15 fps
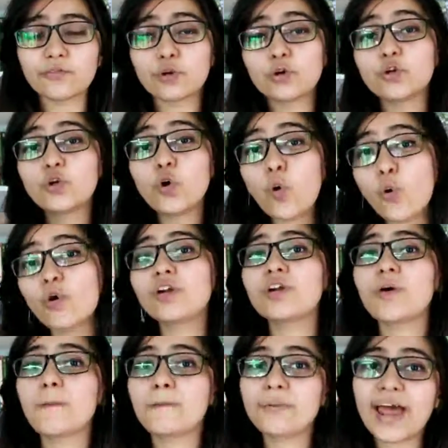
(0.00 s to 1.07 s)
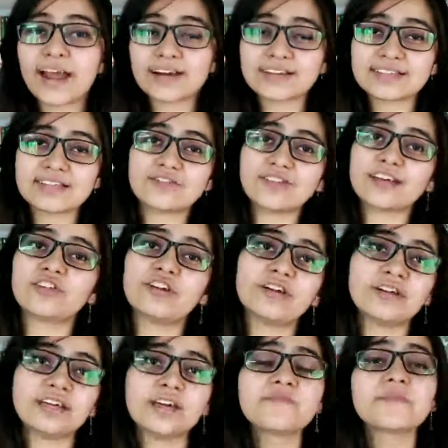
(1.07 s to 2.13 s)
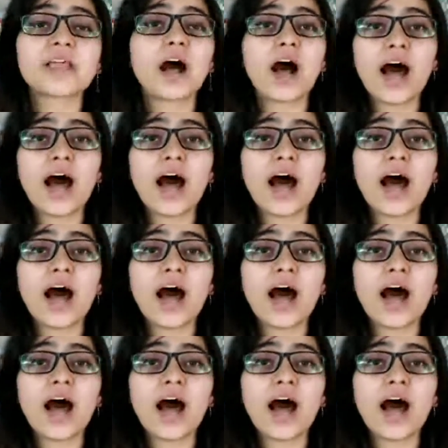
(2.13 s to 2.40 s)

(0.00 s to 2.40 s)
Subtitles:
if you don't practice it regularly.